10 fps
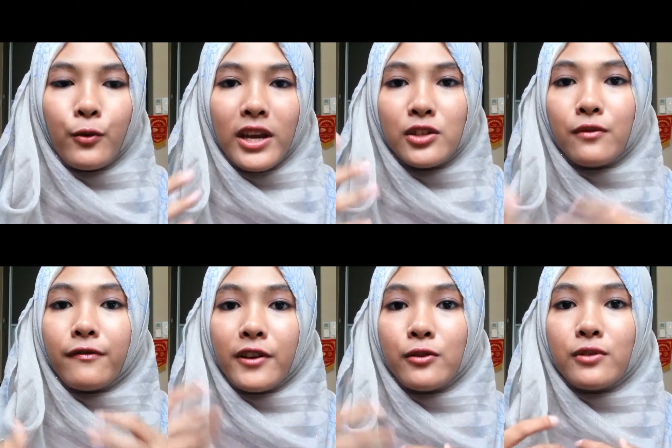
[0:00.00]
a way to,
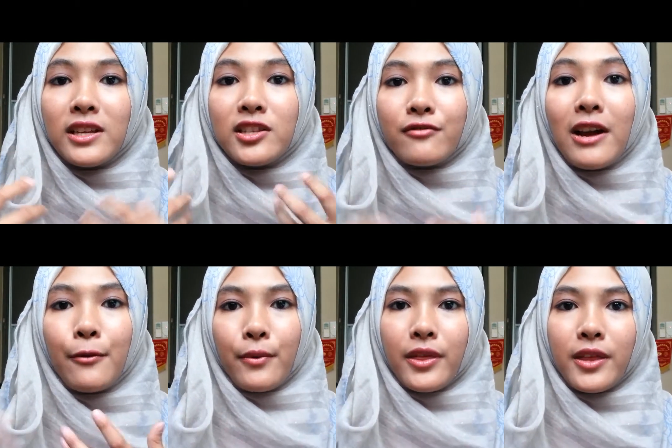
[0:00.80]
for you to
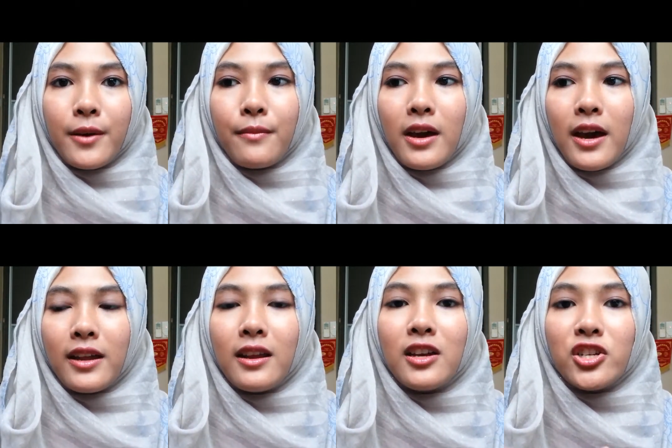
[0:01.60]
interact with them
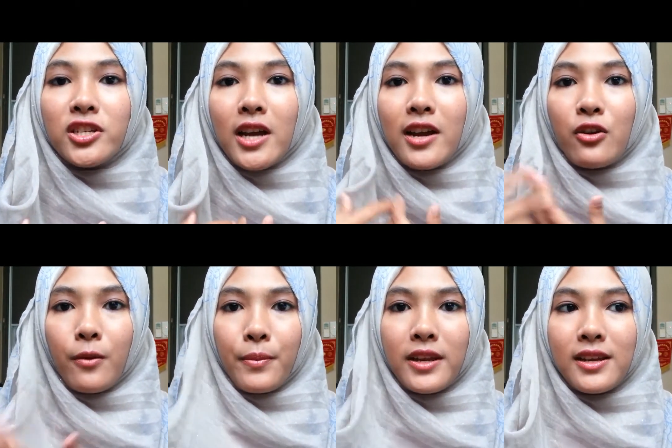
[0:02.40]
and share
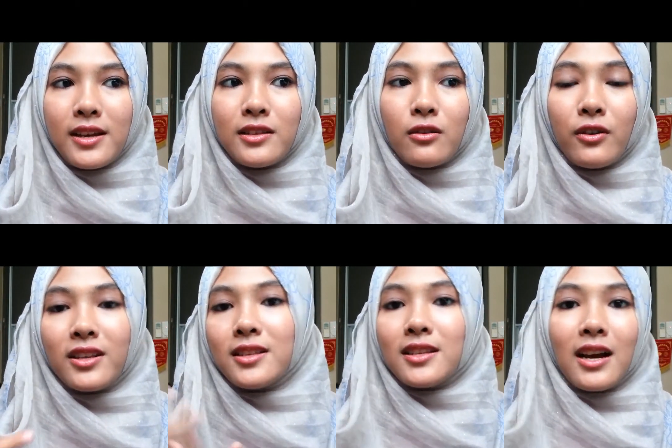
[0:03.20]
your opinions or
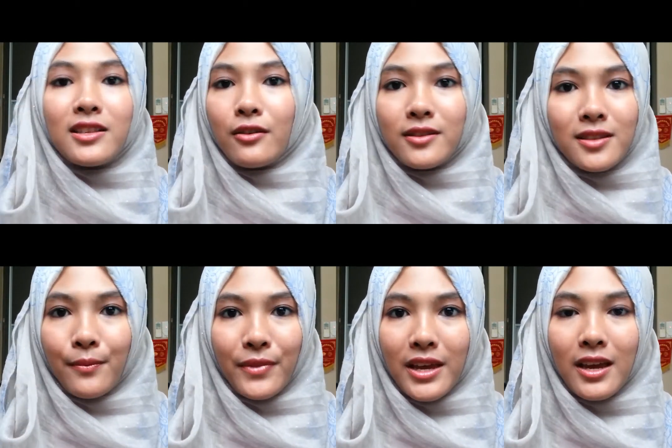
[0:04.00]
discuss on
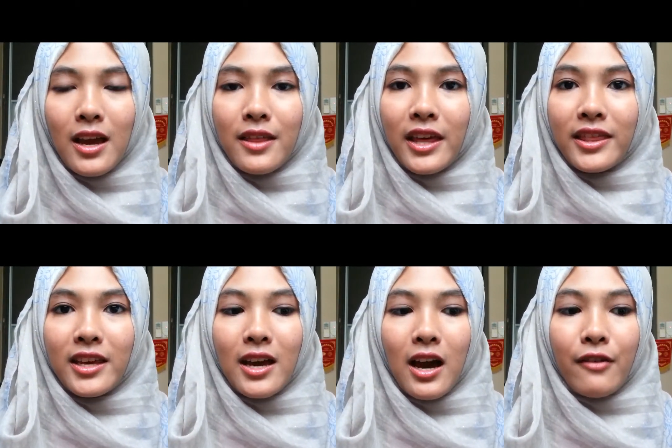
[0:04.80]
something that
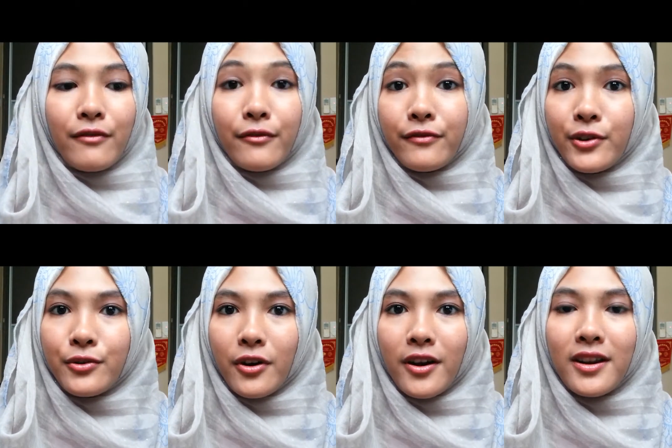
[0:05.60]
they have
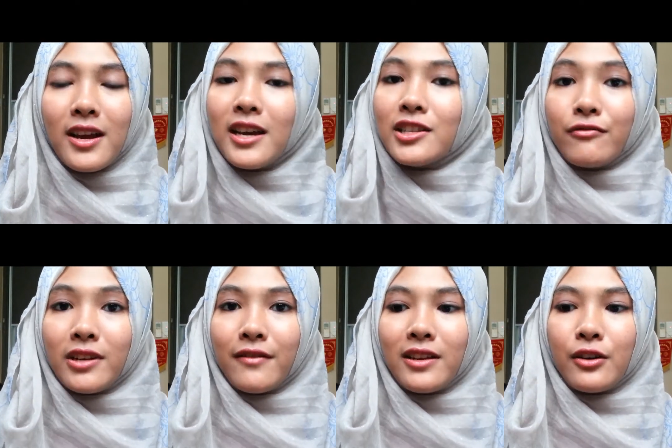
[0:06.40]
reviewed on. It's
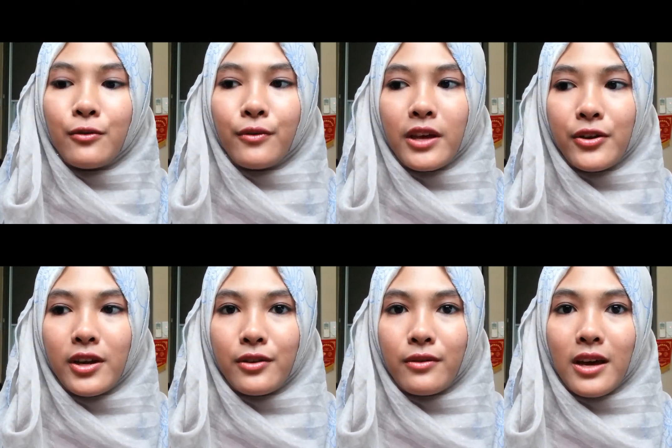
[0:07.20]
really, really cool that you
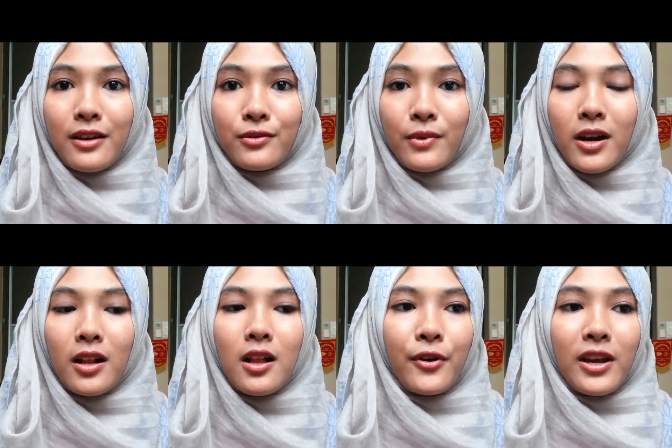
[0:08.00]
can do that as well.